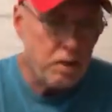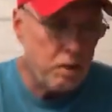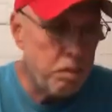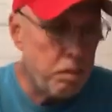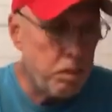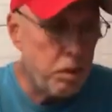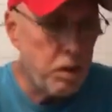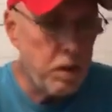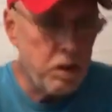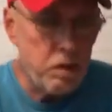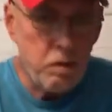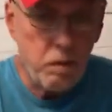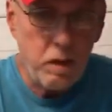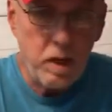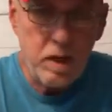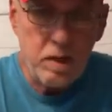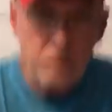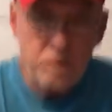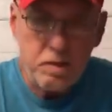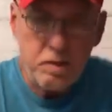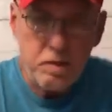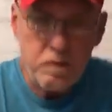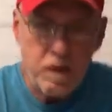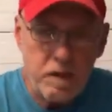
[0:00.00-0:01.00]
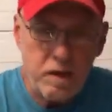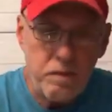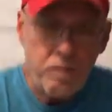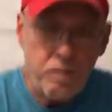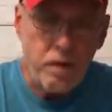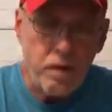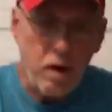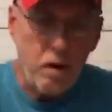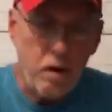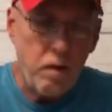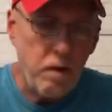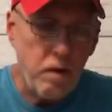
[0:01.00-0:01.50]
pretty well
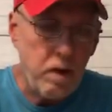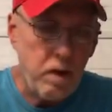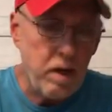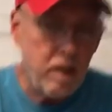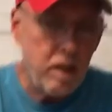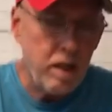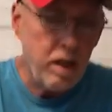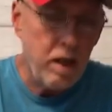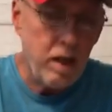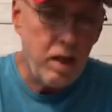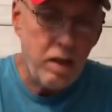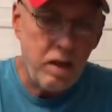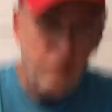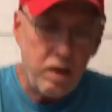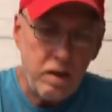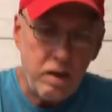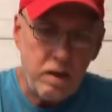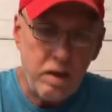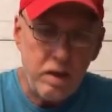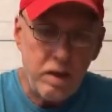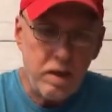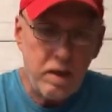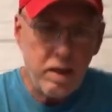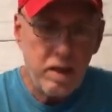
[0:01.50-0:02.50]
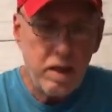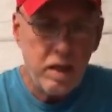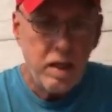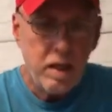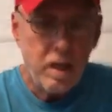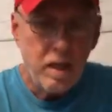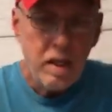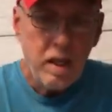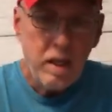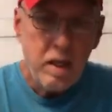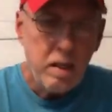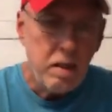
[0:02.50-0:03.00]
straightforward.
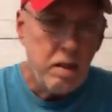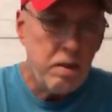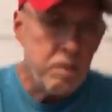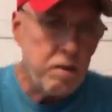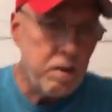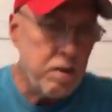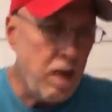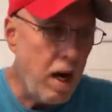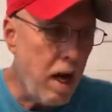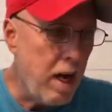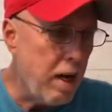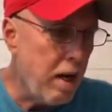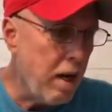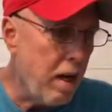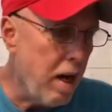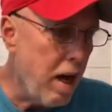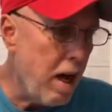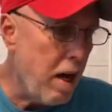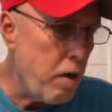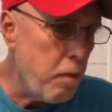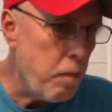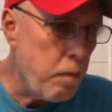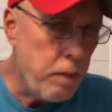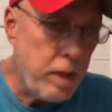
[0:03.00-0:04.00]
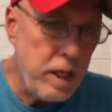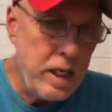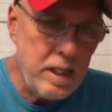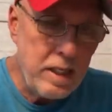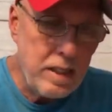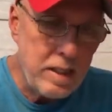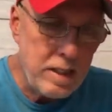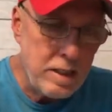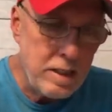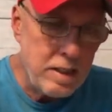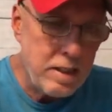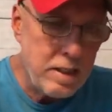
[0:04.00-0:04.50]
There's not a lot of
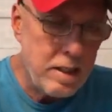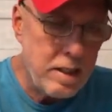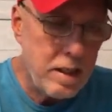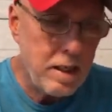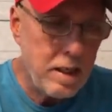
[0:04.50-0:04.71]
pieces,